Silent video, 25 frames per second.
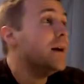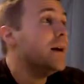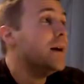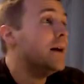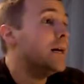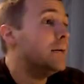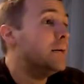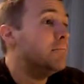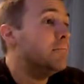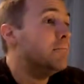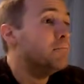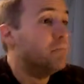
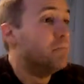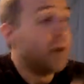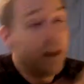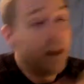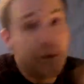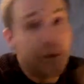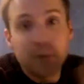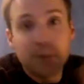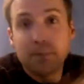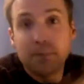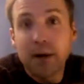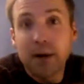But
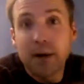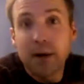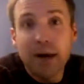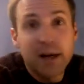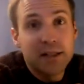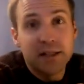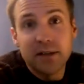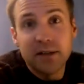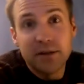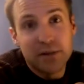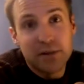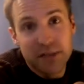out of the
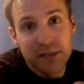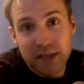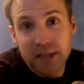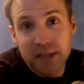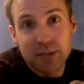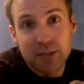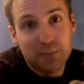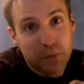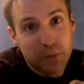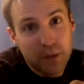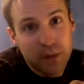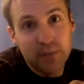box, it
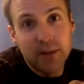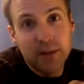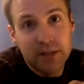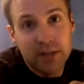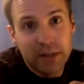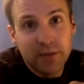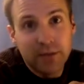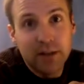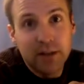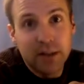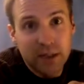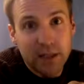understands pretty much
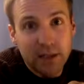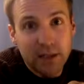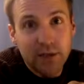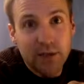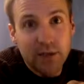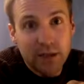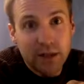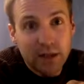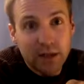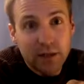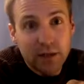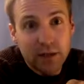everything you
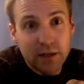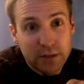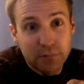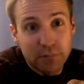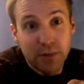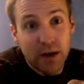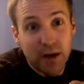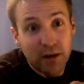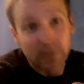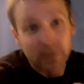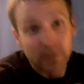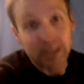think you should
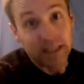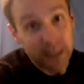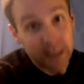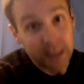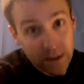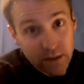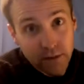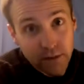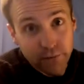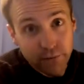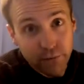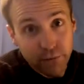probably
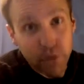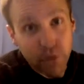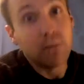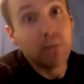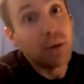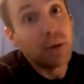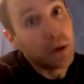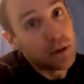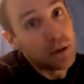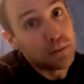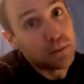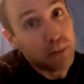need, for the
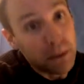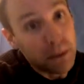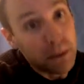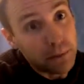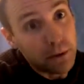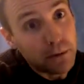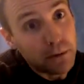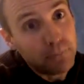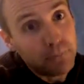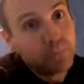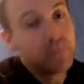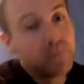most
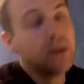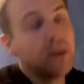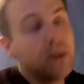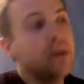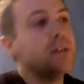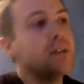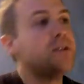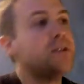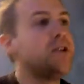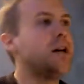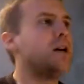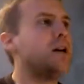people.
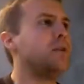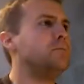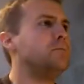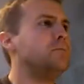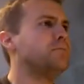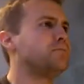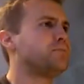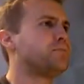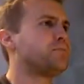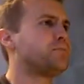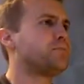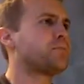So,
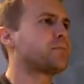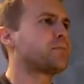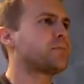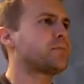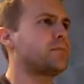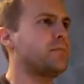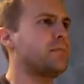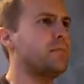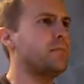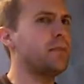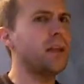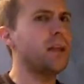
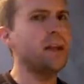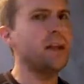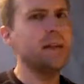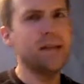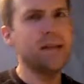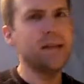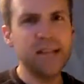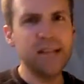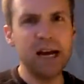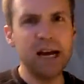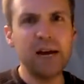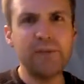
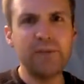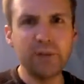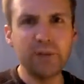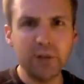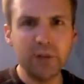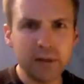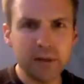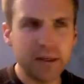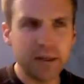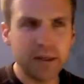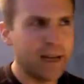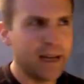let's have a
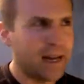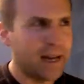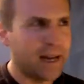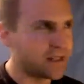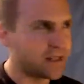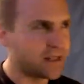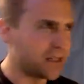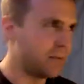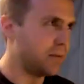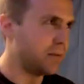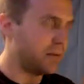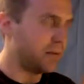look at
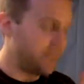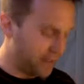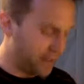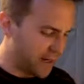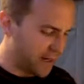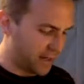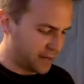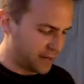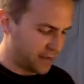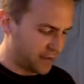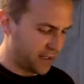some of the file